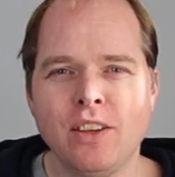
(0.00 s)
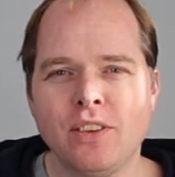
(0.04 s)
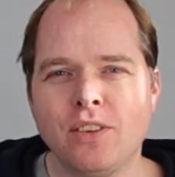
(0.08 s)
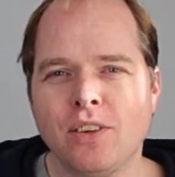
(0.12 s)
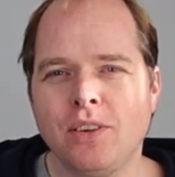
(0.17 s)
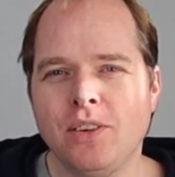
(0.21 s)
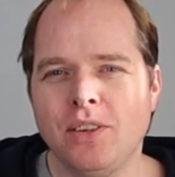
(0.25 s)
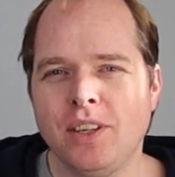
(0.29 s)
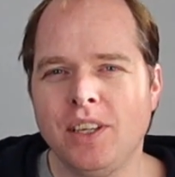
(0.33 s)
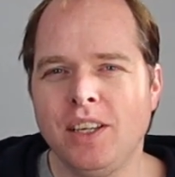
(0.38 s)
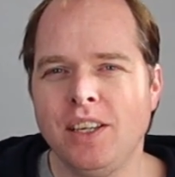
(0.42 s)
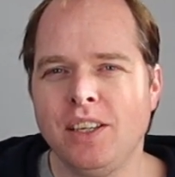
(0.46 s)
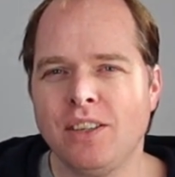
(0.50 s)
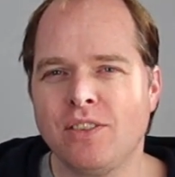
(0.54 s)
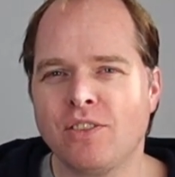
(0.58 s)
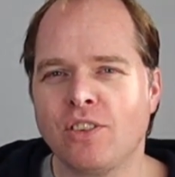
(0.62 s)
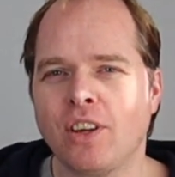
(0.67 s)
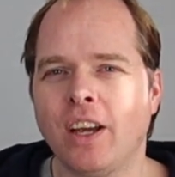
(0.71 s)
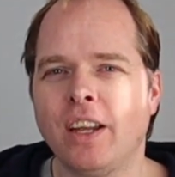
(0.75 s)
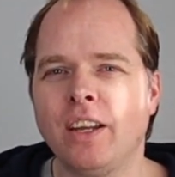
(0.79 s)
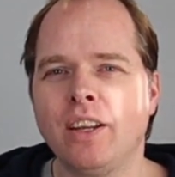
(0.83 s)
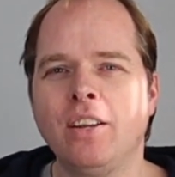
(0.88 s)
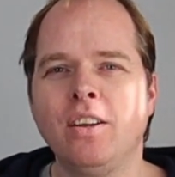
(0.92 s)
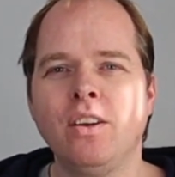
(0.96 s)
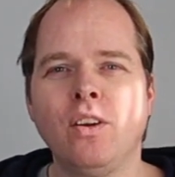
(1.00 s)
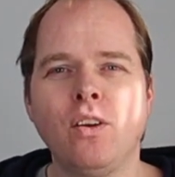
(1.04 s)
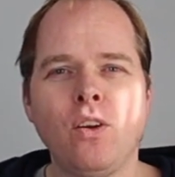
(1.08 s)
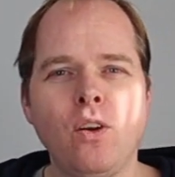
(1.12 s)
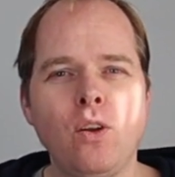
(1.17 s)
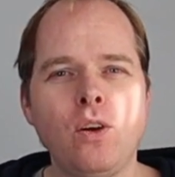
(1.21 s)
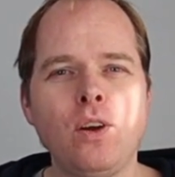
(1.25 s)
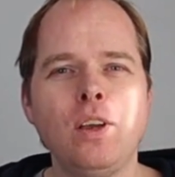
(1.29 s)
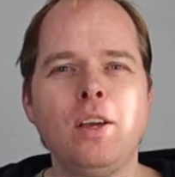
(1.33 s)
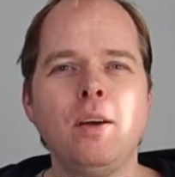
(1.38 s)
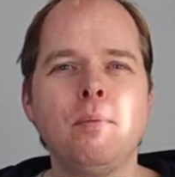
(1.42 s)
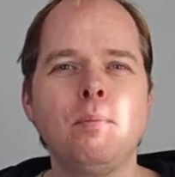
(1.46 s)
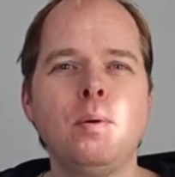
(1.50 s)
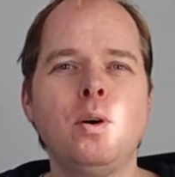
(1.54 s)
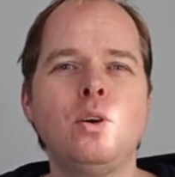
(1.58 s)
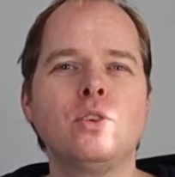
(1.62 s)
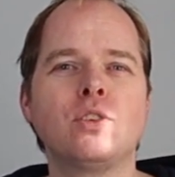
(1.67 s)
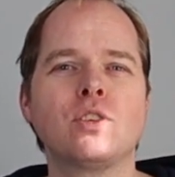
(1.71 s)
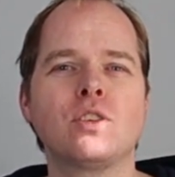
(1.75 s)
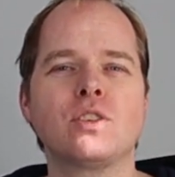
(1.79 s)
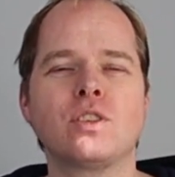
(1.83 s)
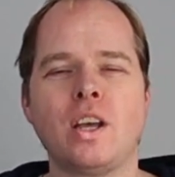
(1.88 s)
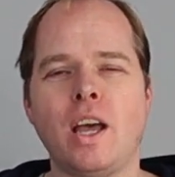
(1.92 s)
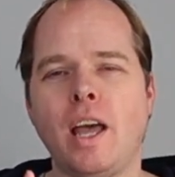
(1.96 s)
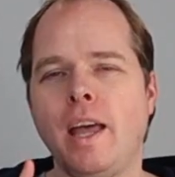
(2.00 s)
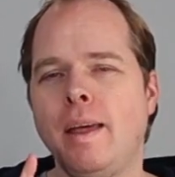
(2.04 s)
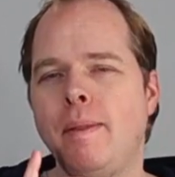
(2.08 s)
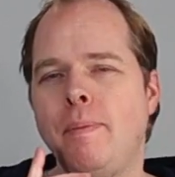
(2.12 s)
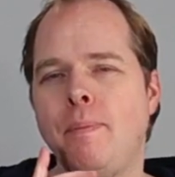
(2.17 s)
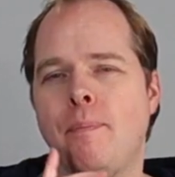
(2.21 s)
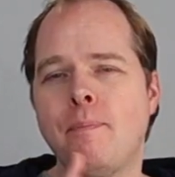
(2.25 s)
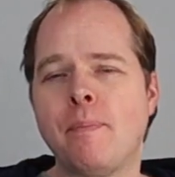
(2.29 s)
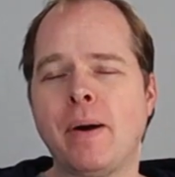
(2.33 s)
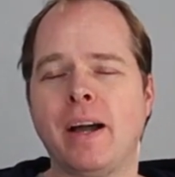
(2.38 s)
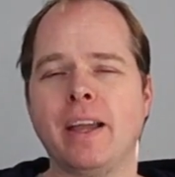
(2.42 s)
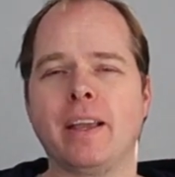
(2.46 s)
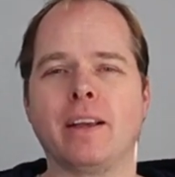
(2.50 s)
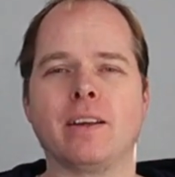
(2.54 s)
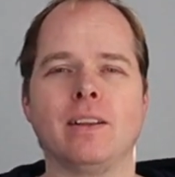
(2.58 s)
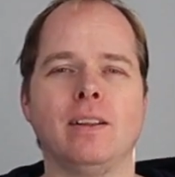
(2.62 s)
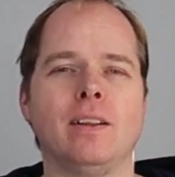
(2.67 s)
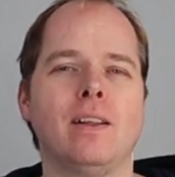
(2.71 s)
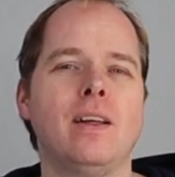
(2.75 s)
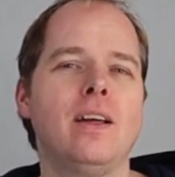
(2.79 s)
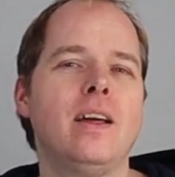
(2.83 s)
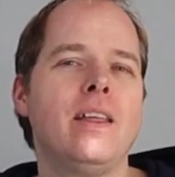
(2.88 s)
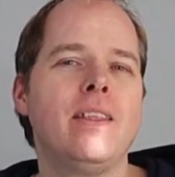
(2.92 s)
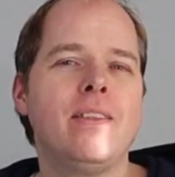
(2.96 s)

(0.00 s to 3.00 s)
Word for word: Tony, Shannon, Lawyer Moses and Michael.